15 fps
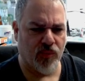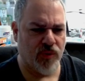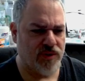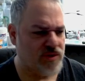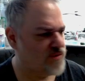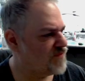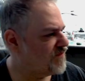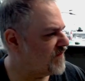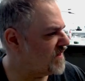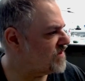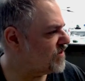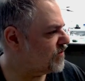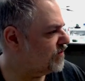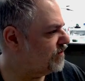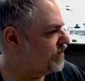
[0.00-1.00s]
which
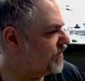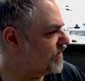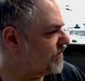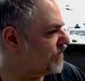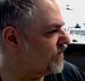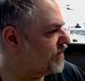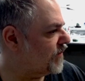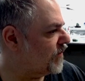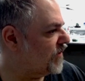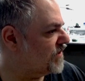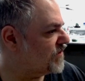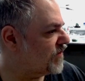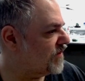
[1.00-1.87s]
Facebook group it was,